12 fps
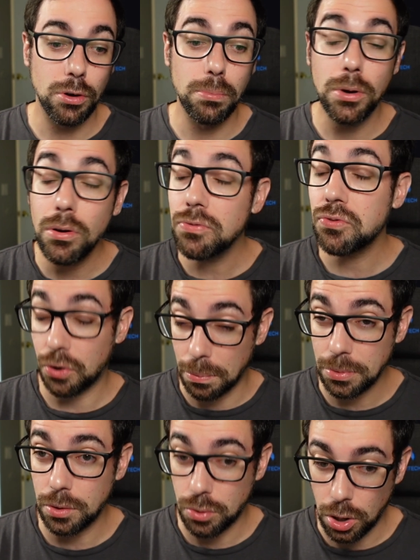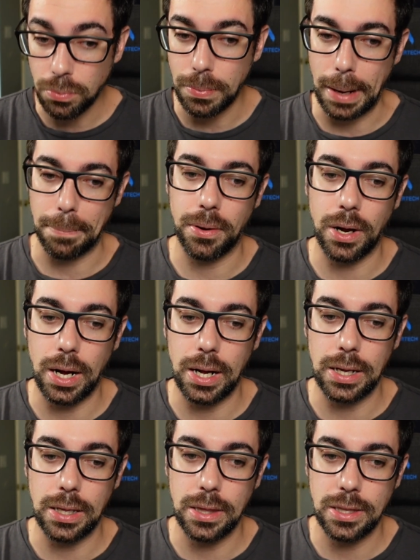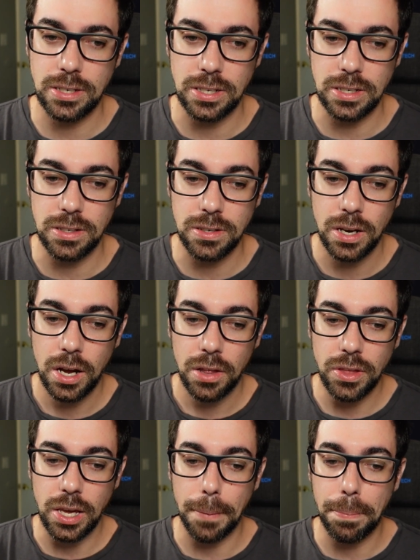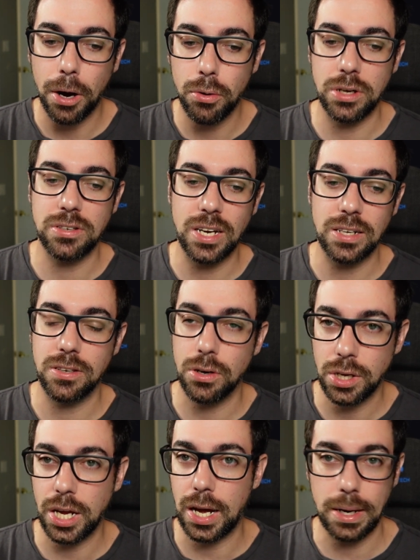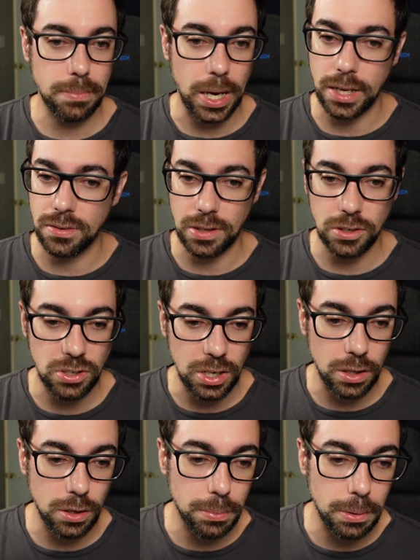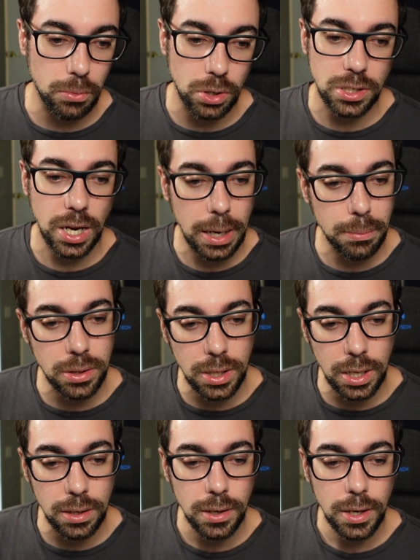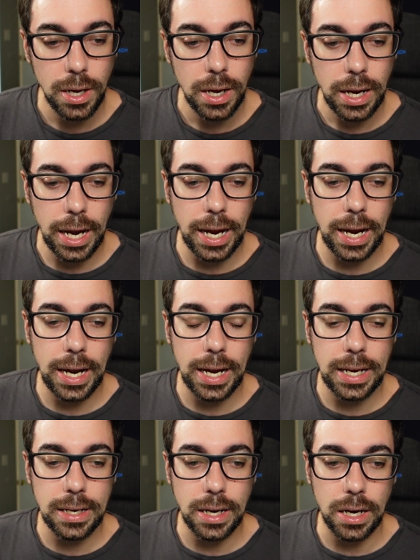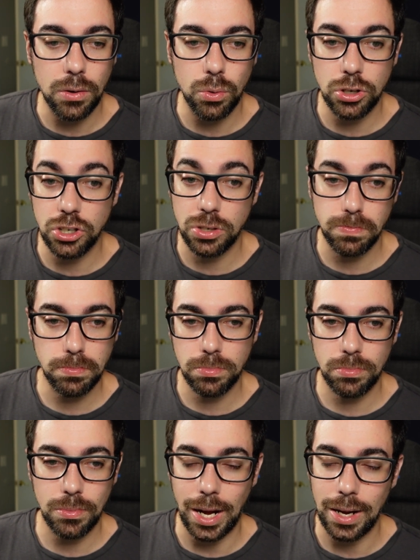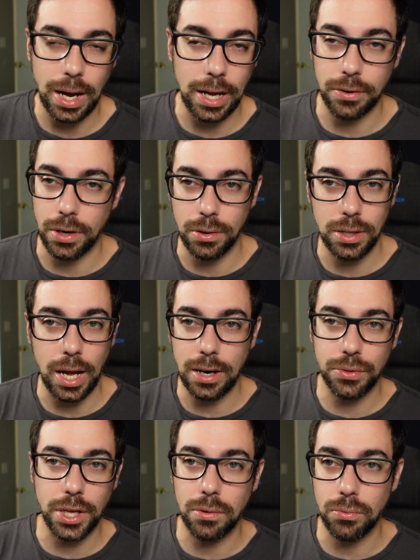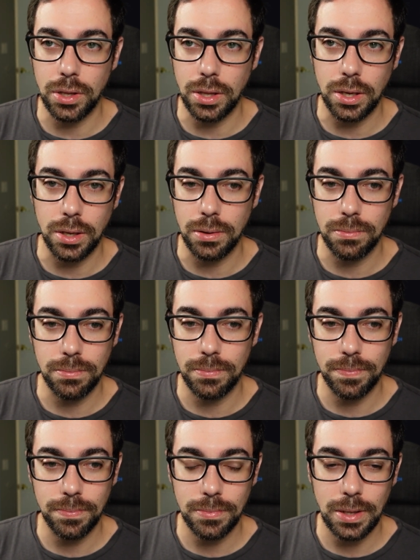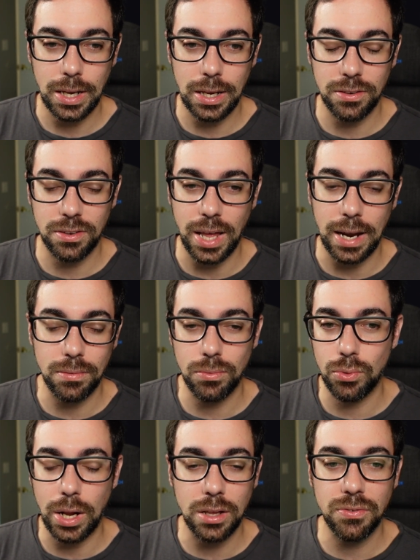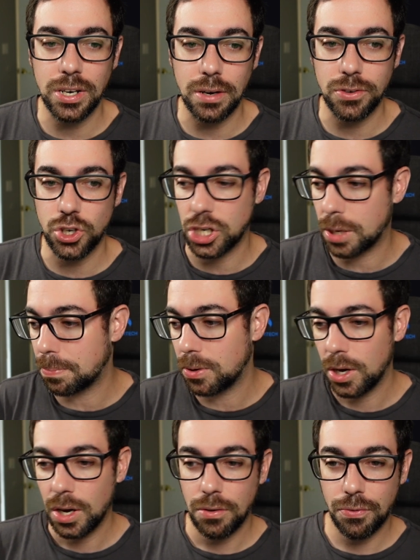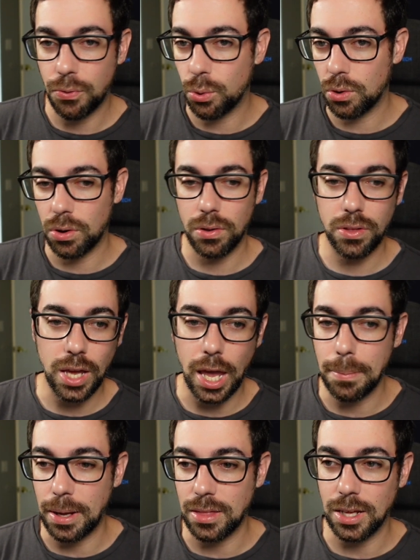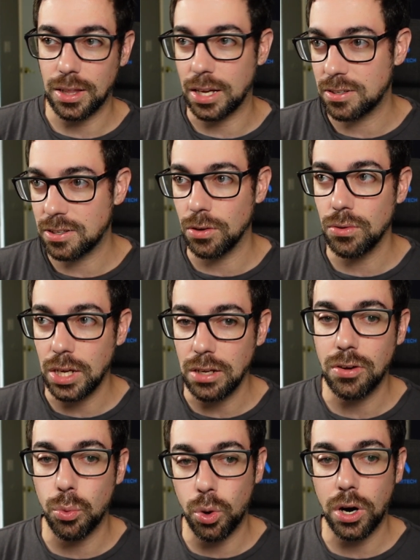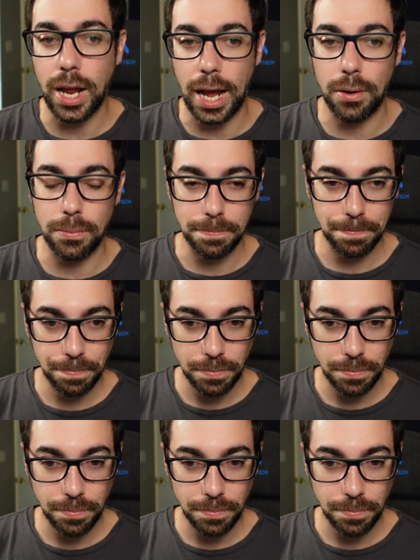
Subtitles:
Removed from the roadmap. This is the Apoa Santokai. I guess they just need a little bit more time with it. And we're just, I don't know. I don't think it really is that relevant of a ship for the game. I think they still need to work out